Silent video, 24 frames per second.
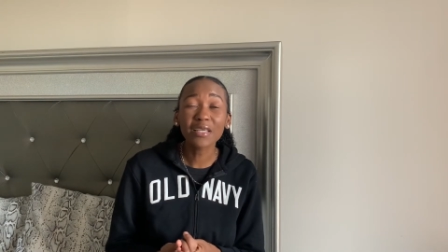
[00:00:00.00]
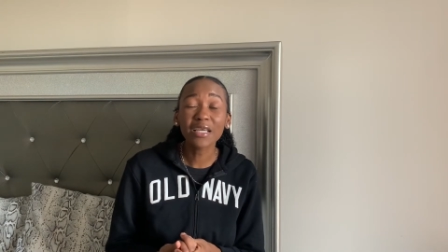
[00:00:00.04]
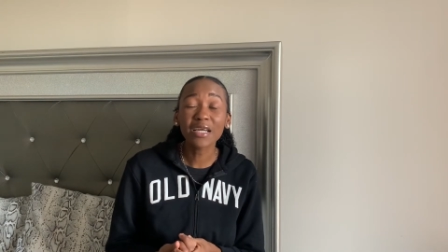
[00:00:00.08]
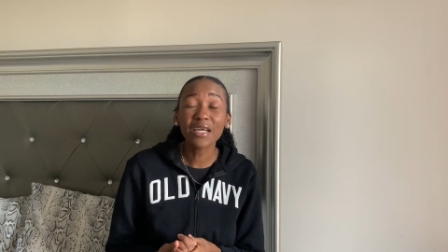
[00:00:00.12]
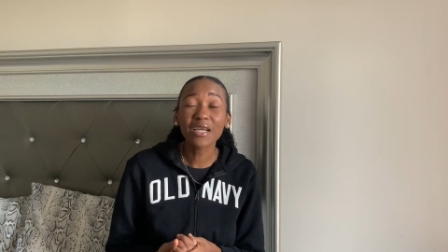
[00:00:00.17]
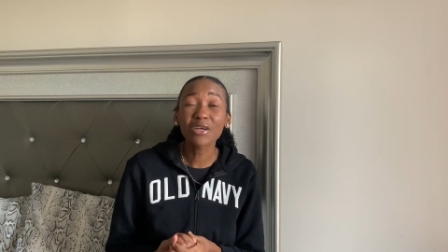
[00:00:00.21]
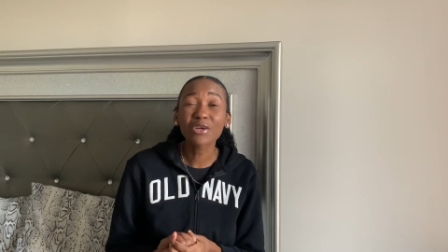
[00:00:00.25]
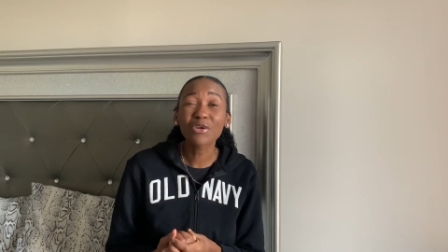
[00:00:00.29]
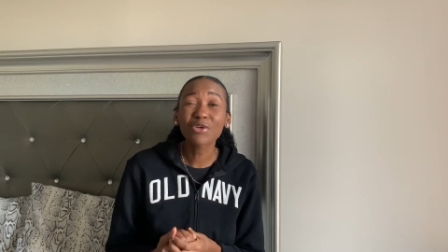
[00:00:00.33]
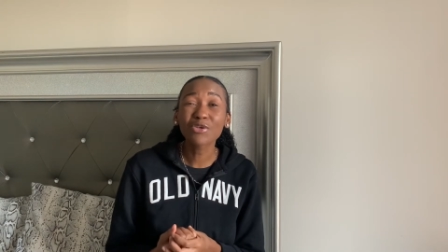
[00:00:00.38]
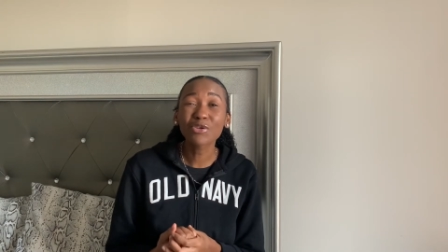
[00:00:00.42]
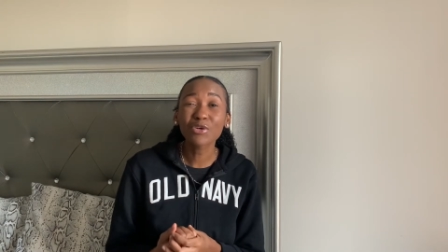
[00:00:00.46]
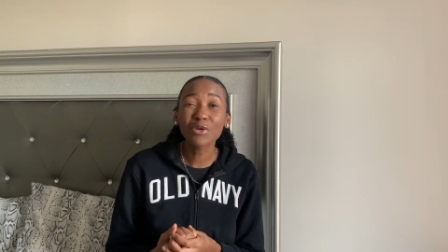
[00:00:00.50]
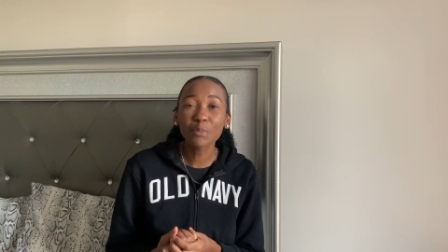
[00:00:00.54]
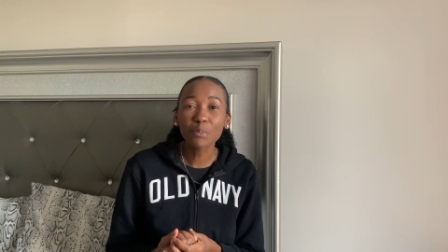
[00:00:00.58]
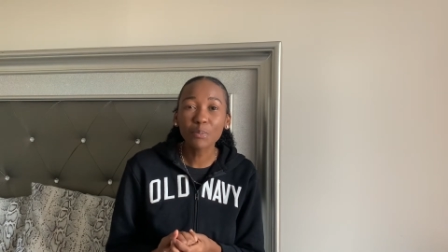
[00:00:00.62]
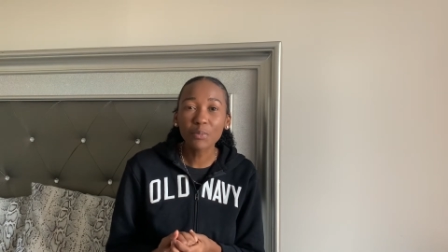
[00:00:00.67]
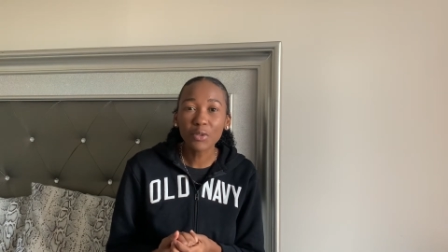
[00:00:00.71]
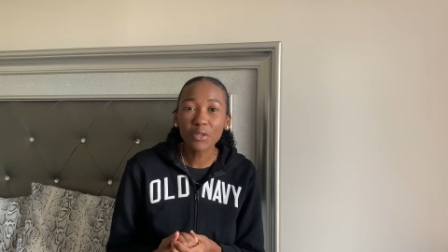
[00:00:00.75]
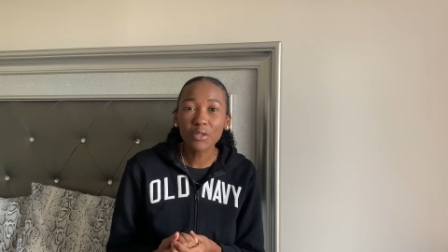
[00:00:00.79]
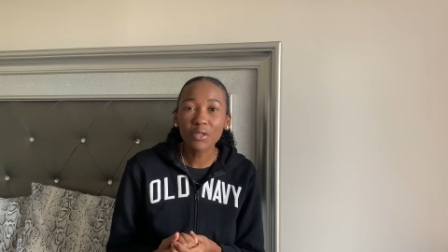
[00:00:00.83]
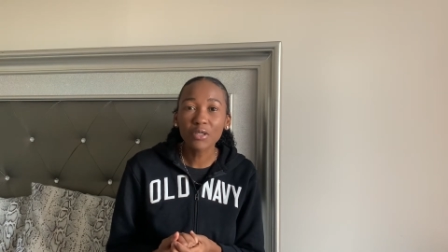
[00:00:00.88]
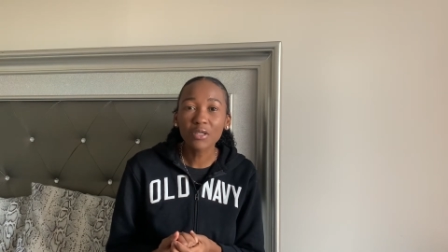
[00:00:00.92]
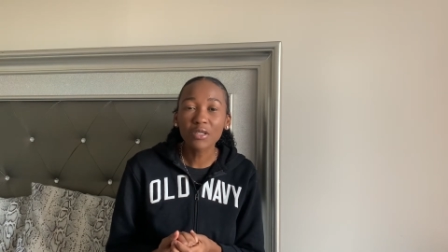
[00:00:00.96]
can
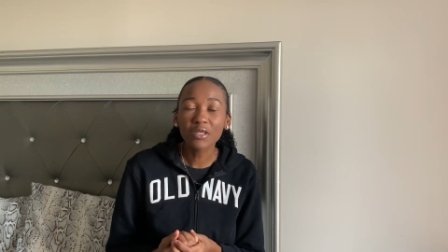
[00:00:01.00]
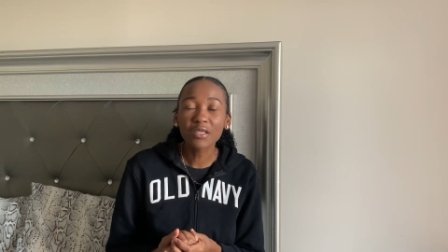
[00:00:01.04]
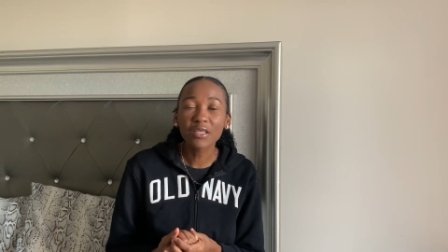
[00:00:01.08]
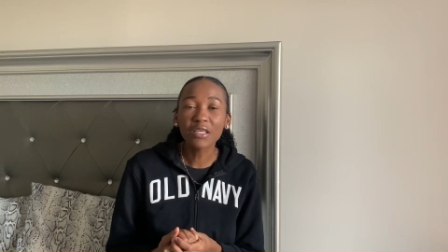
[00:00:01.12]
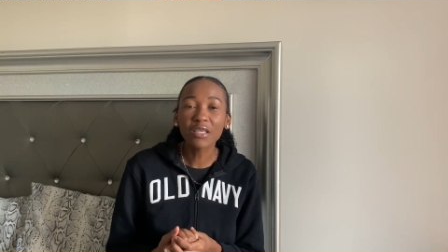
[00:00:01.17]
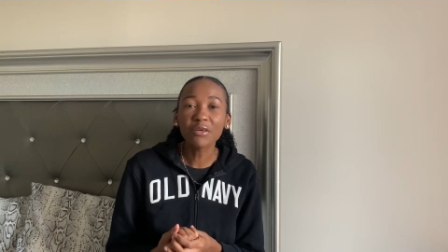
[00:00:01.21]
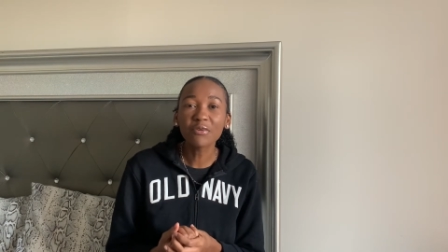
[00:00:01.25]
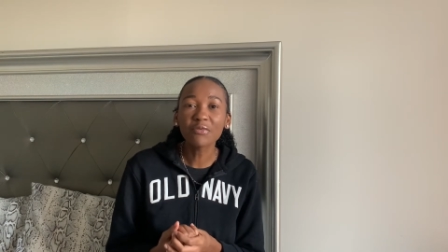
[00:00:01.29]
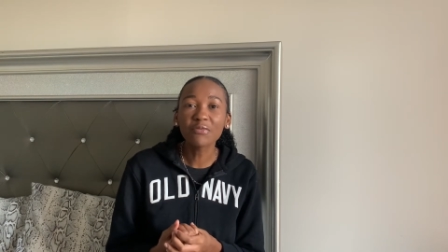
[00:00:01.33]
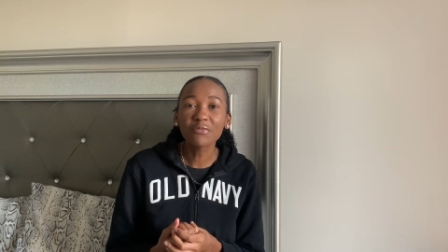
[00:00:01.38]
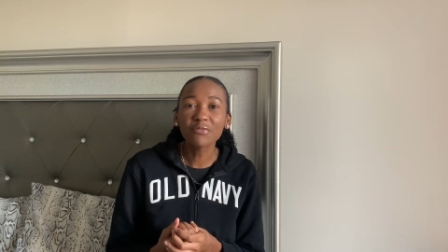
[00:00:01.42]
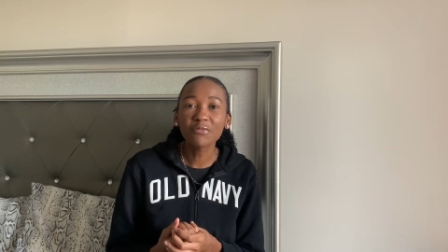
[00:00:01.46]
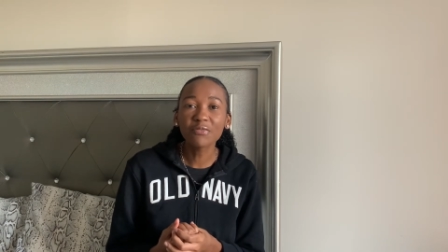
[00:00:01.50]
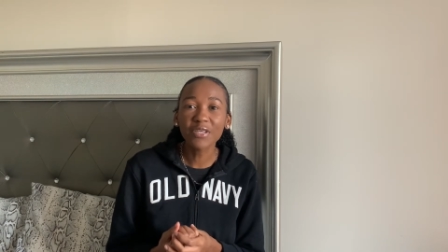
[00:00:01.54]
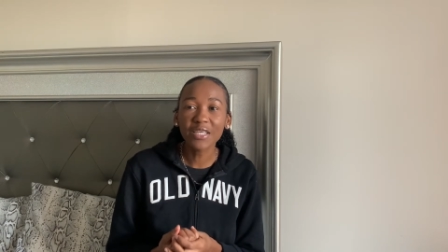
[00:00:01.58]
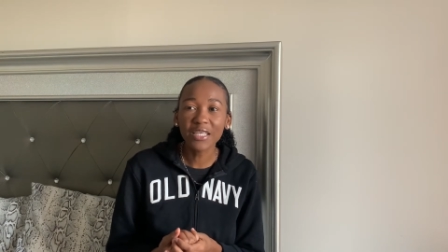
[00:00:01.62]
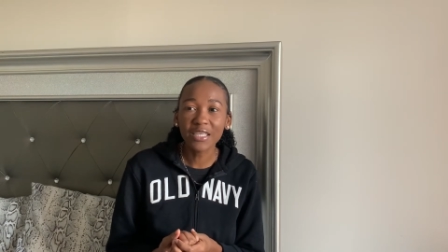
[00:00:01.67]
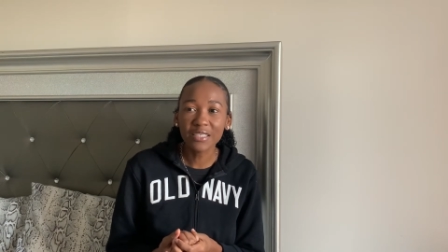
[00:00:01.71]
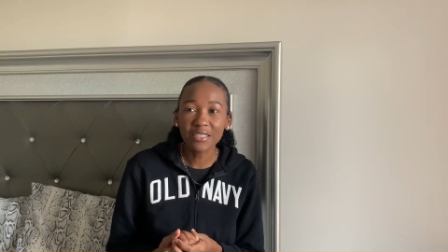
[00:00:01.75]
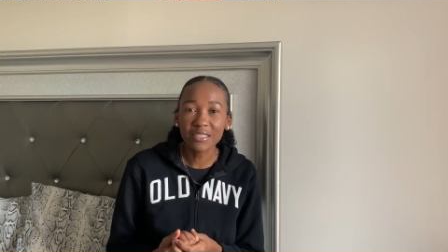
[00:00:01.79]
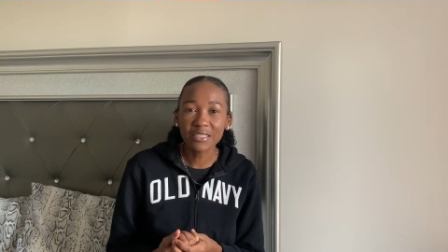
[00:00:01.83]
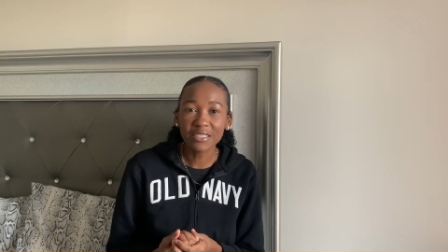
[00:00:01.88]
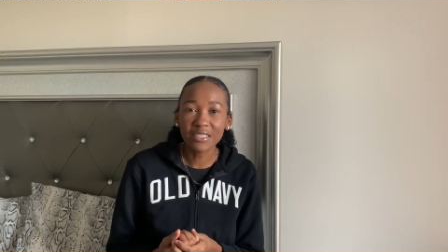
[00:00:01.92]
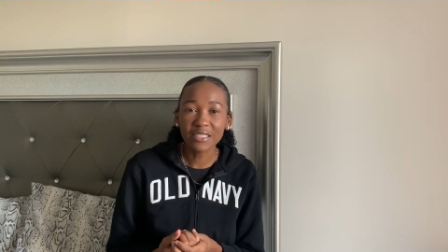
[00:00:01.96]
cripple your
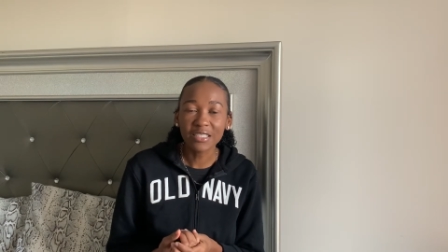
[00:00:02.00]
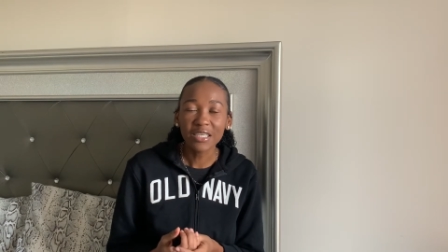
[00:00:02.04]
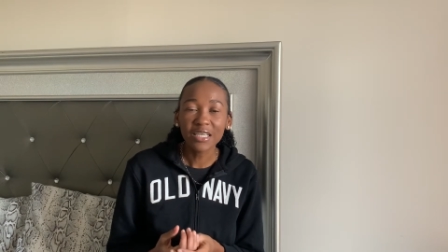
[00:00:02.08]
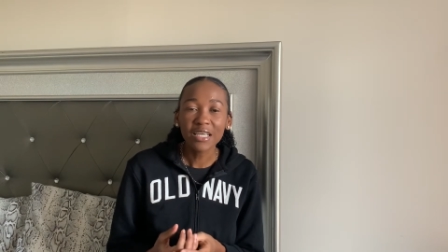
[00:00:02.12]
faith